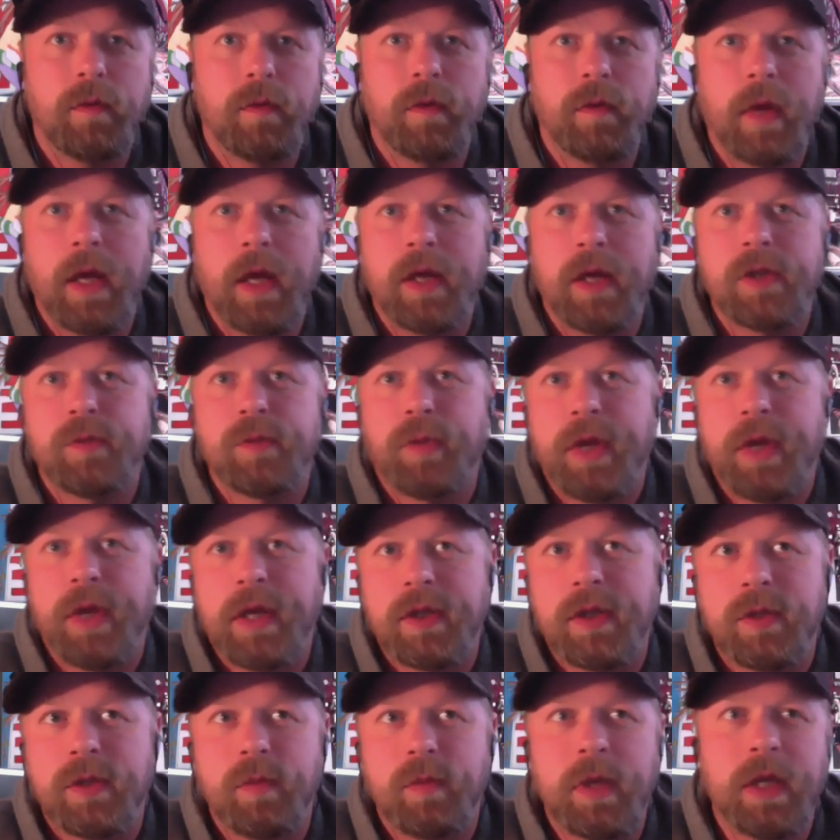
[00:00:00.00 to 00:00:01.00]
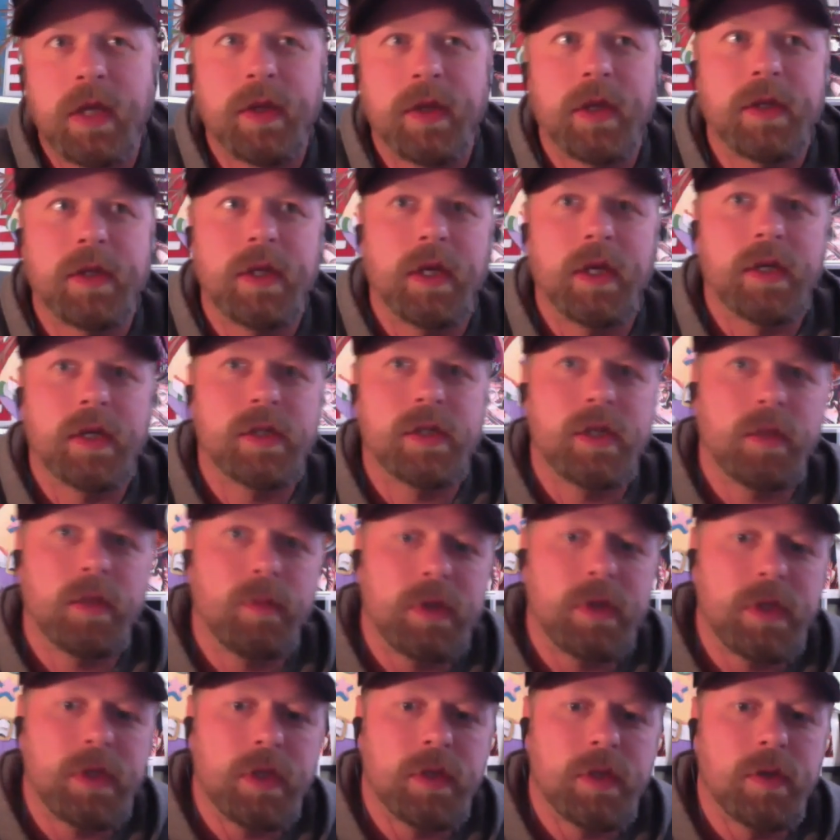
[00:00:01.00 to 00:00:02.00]
They explained to me that the
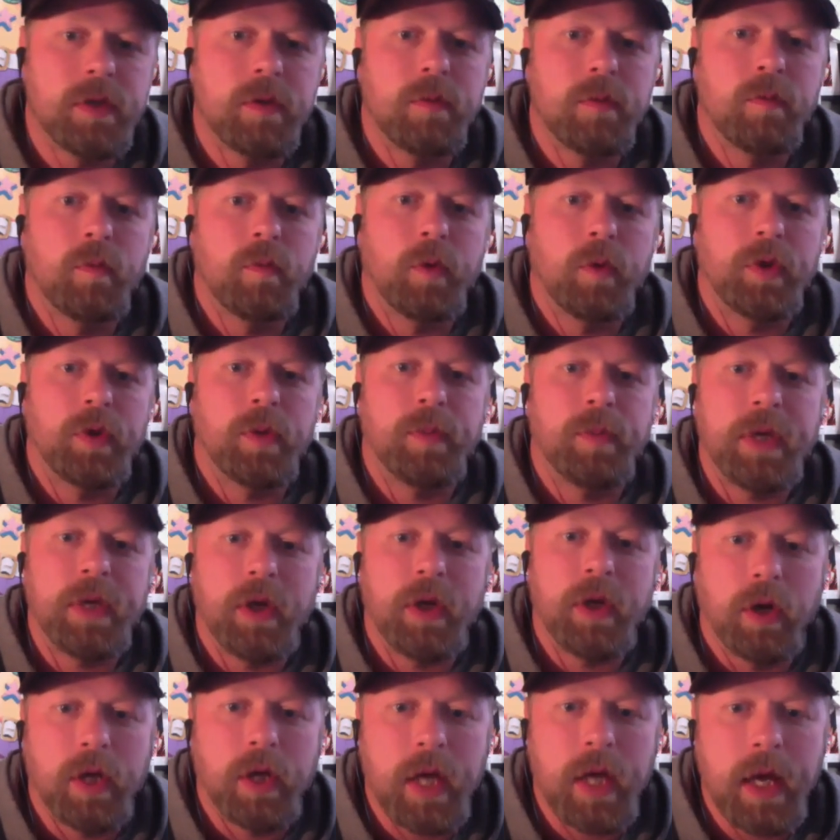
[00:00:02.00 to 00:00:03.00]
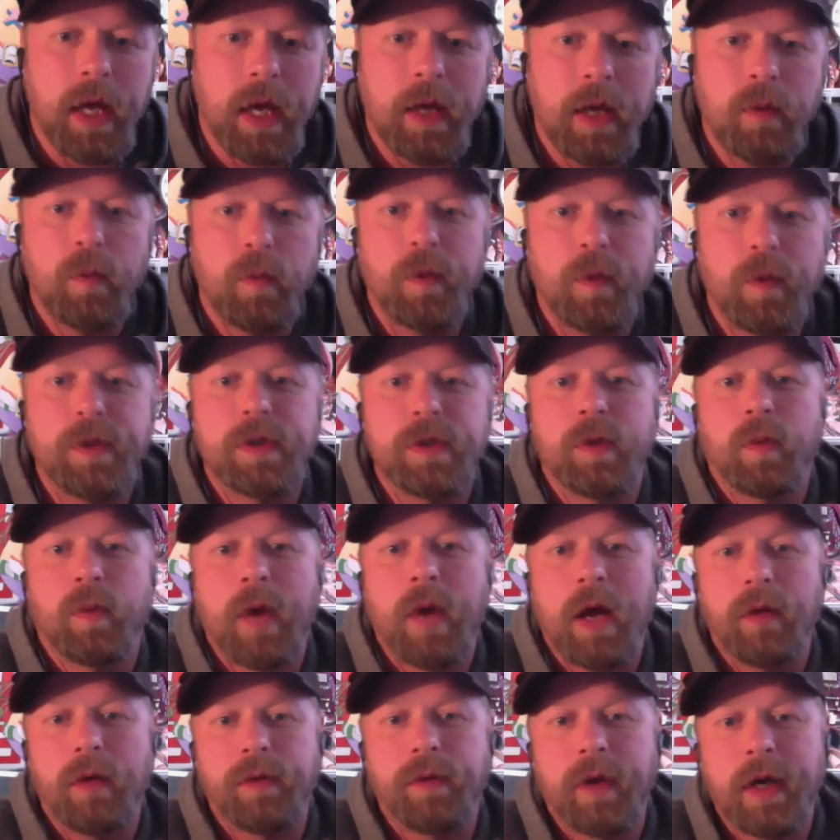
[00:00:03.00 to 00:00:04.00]
astigmatism with the PRK was the
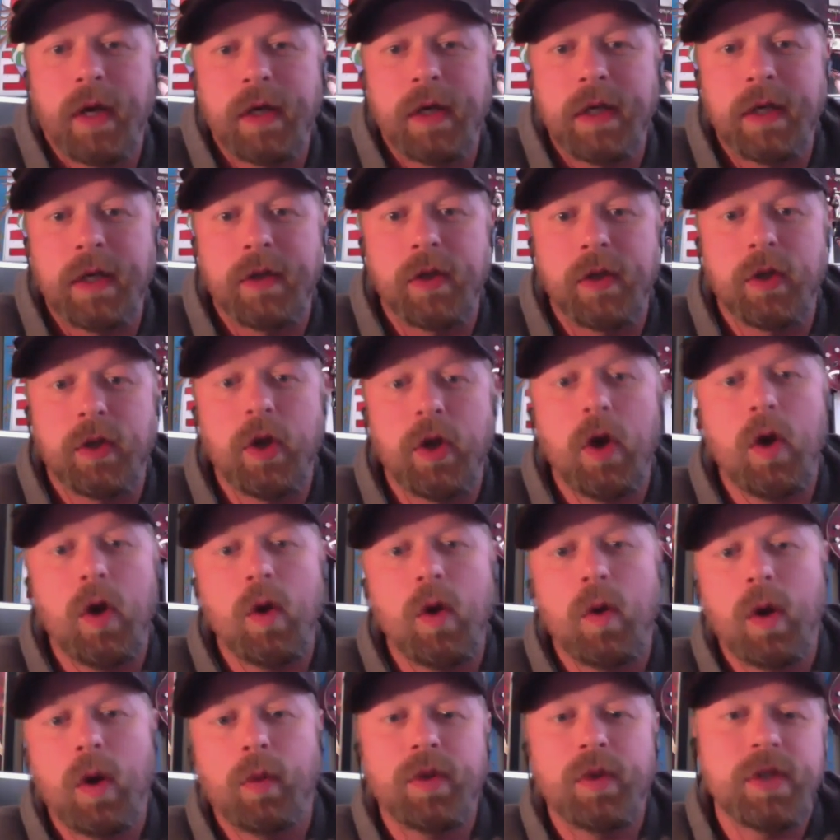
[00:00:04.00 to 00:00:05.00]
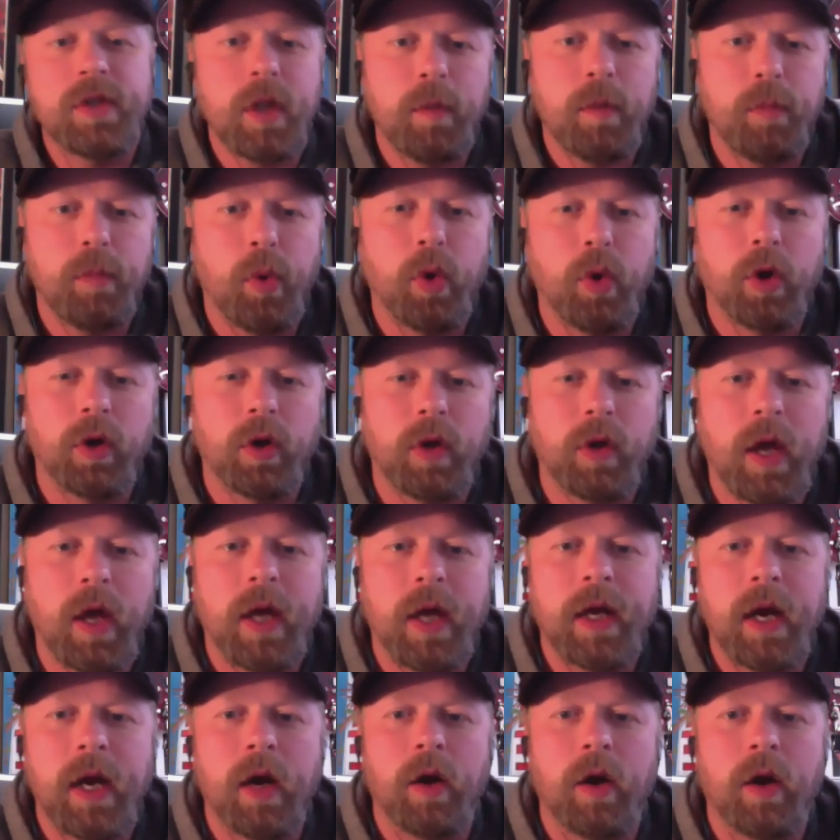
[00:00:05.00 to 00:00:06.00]
route that I needed to go. I was at a
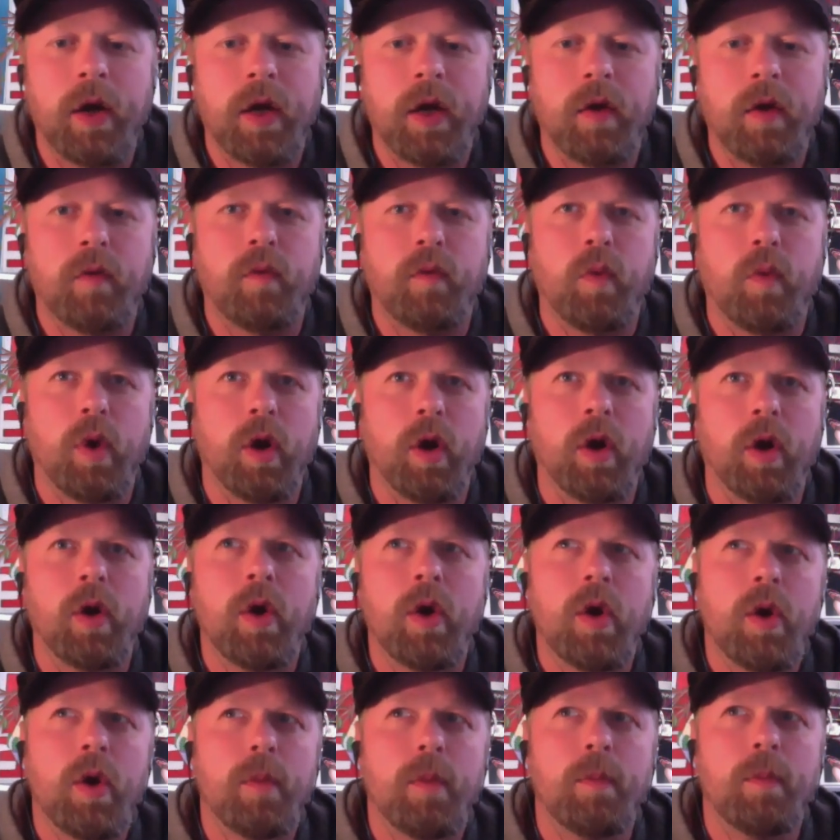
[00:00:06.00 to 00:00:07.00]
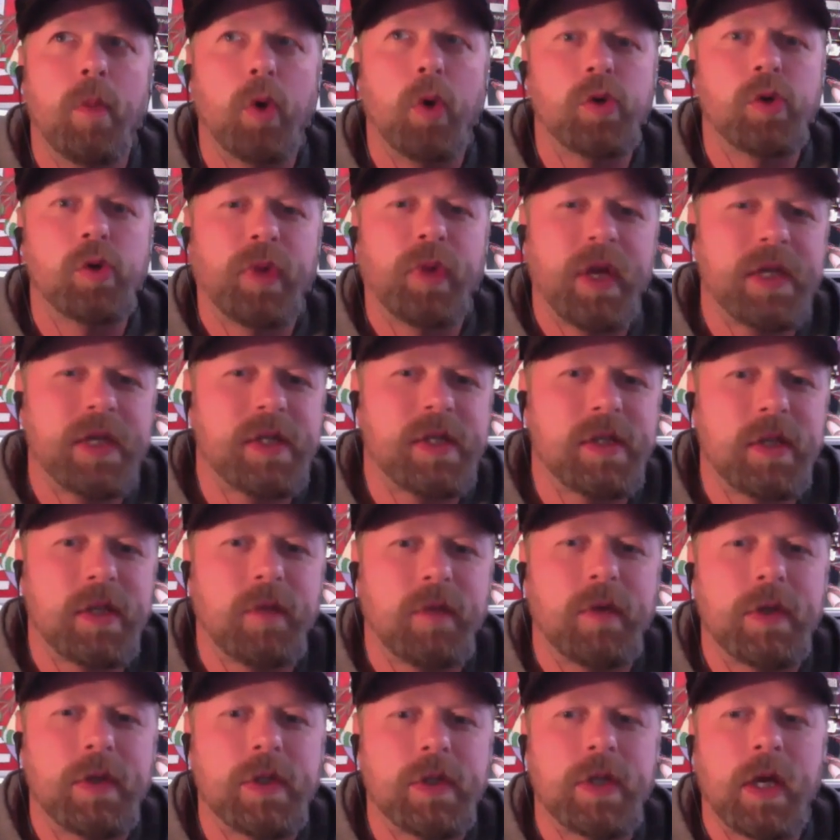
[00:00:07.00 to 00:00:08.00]
borderline area of where most places
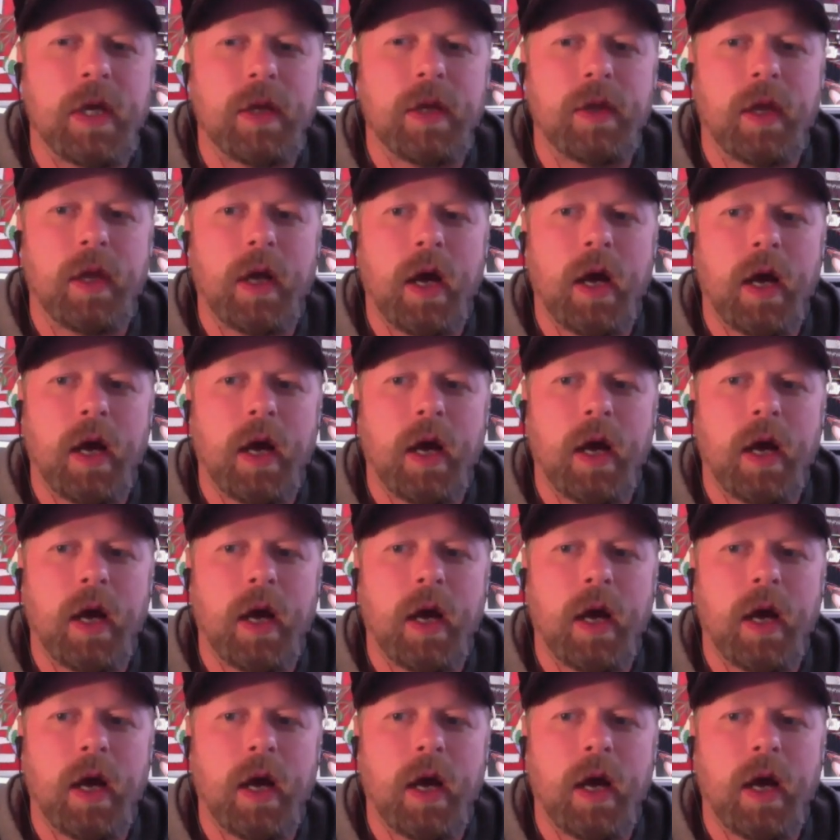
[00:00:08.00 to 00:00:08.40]
even said that